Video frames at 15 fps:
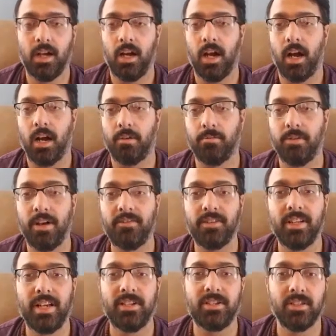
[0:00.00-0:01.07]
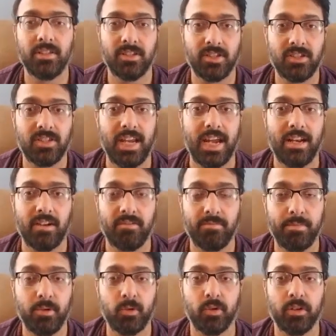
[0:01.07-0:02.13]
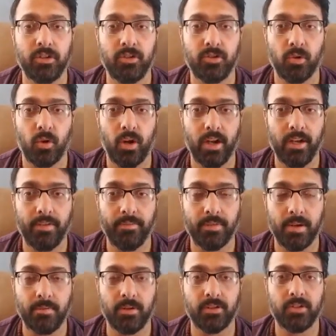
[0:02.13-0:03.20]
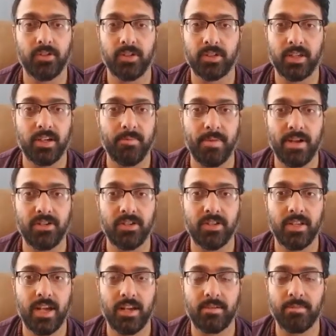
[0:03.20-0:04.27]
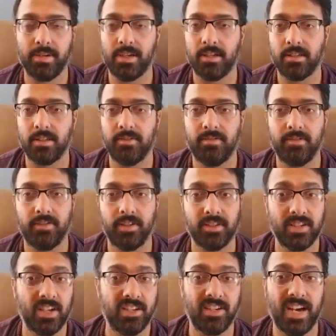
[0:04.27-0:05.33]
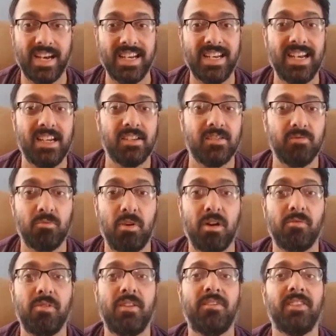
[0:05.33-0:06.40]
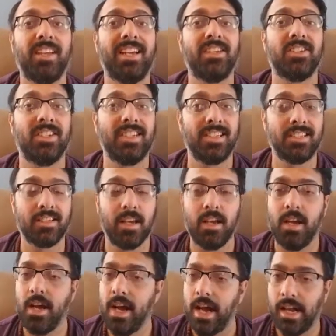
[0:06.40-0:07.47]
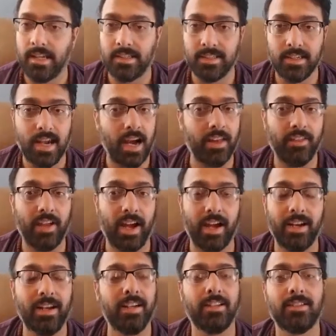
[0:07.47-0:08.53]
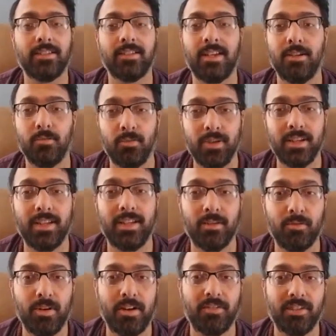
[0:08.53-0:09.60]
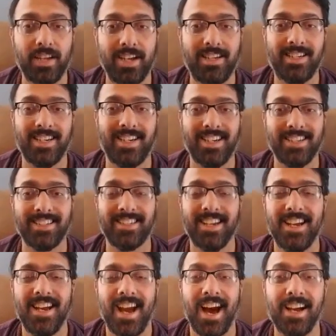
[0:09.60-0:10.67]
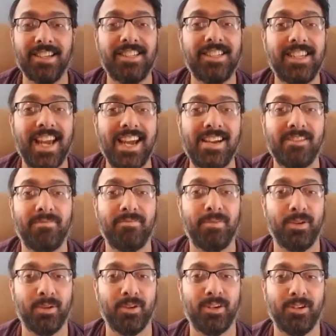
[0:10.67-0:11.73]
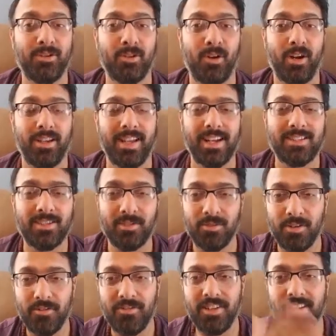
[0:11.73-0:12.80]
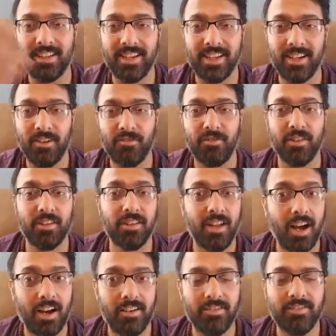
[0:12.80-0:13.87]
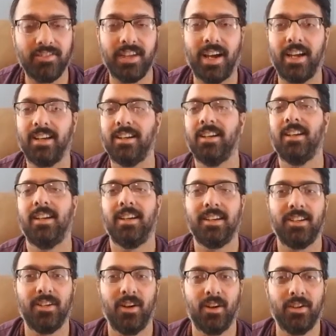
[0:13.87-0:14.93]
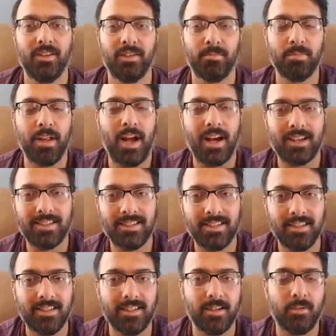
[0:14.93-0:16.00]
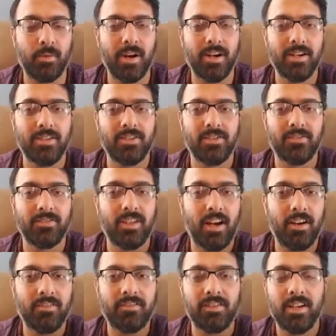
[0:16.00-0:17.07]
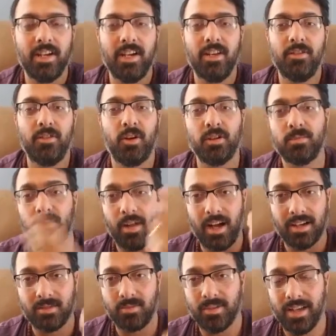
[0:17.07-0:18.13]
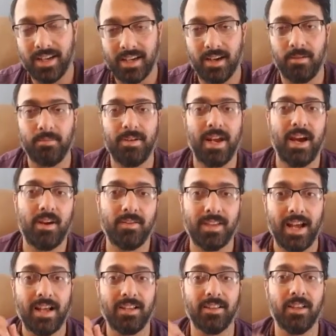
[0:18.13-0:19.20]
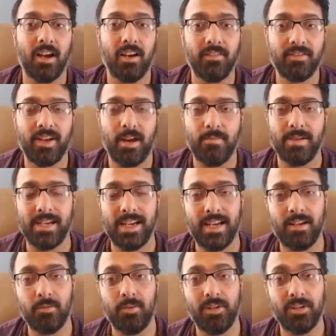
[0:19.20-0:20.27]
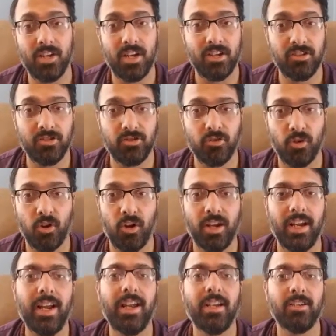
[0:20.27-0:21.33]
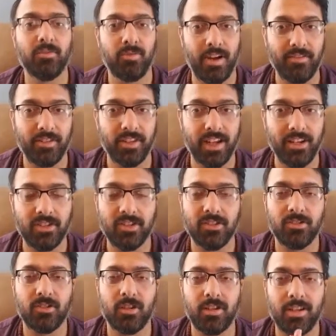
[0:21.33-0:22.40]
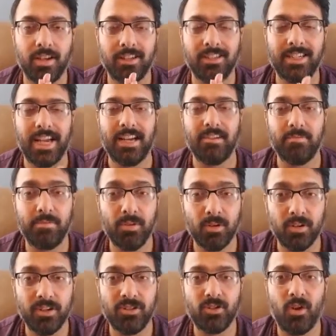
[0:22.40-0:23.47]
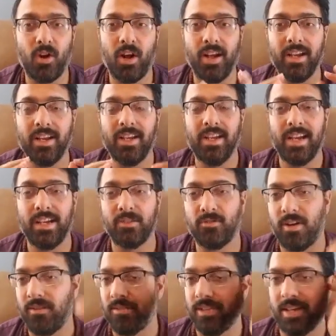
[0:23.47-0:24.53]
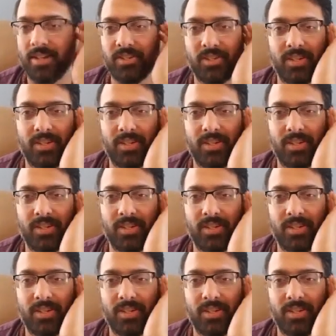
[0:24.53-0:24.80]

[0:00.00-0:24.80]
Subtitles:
Revelation is a state of pure joy. I'm also just going to mention that because if there's other ideas of what revelation is, it's not that. It's really the revelation is a state of pure joy. That's the revealing of the love that, the blocks to the awareness of love. Those blocks, when they come down, that love coming in, which is joy, is revelation. So a state of pure joy is revelation.